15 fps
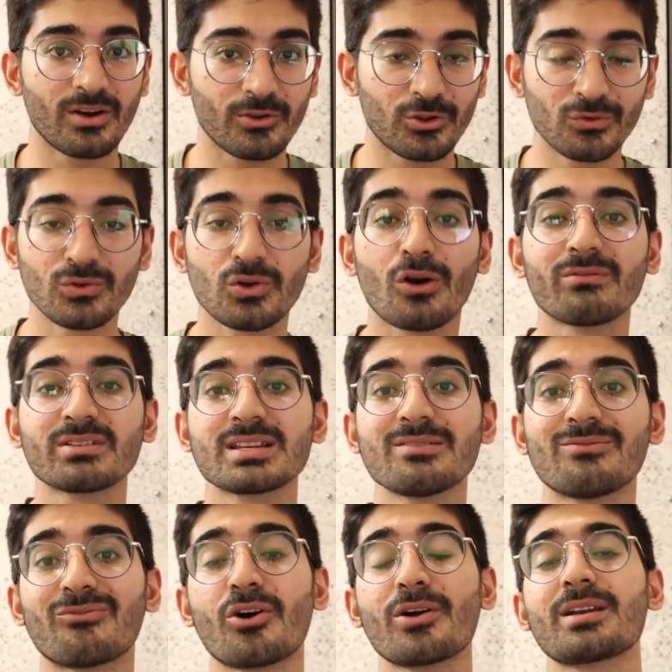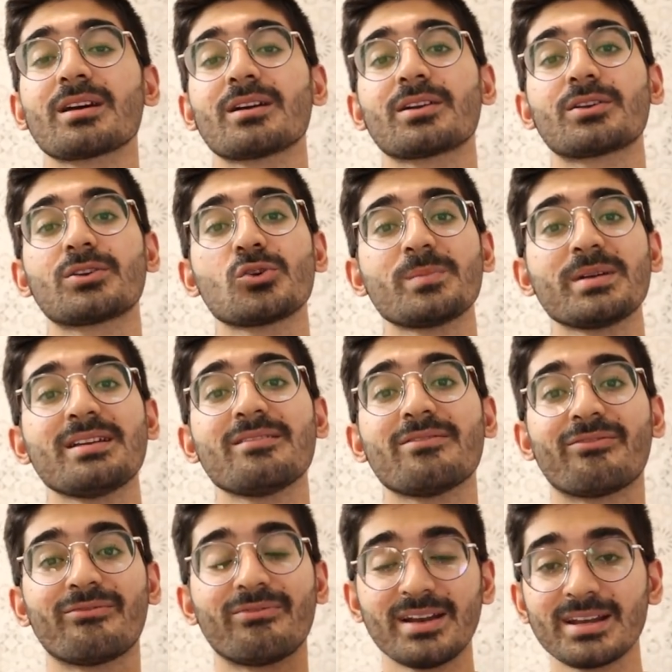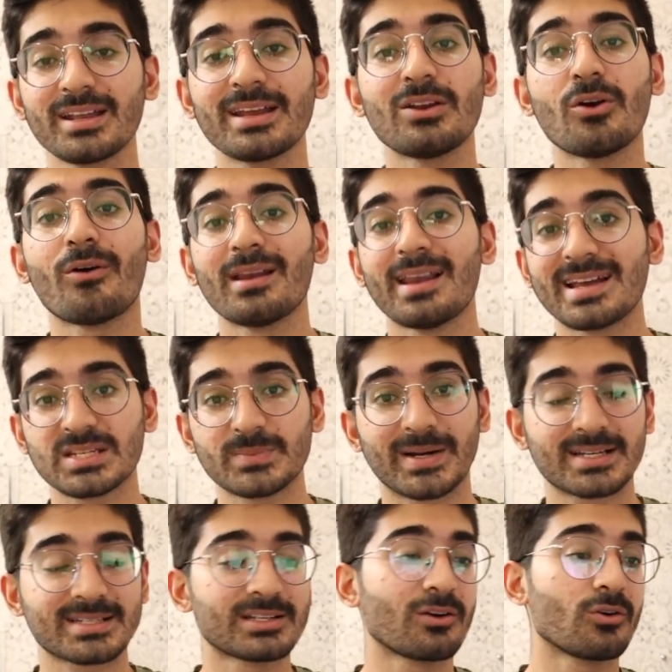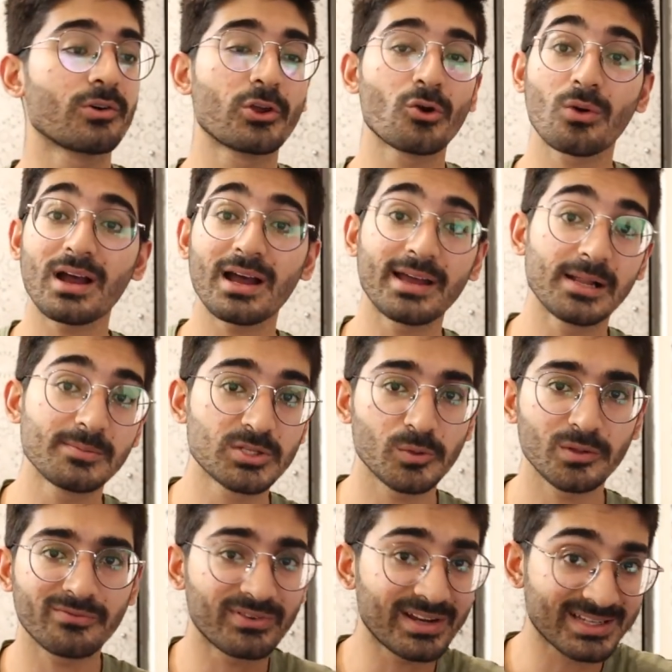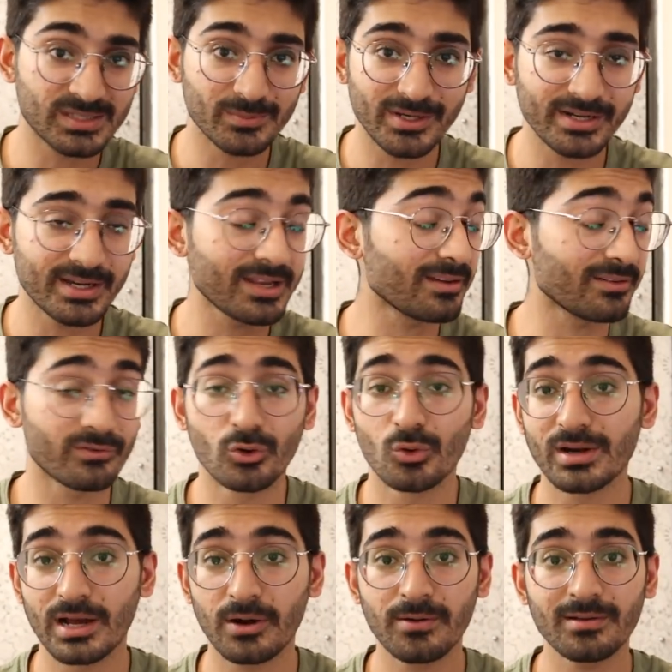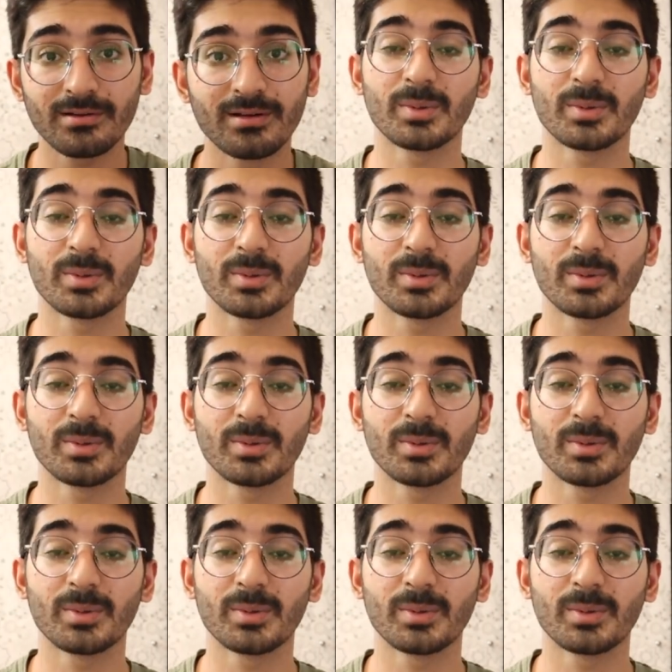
you would obviously want to be fit in all aspects. Now, yoga helps you with flexibility, no doubt,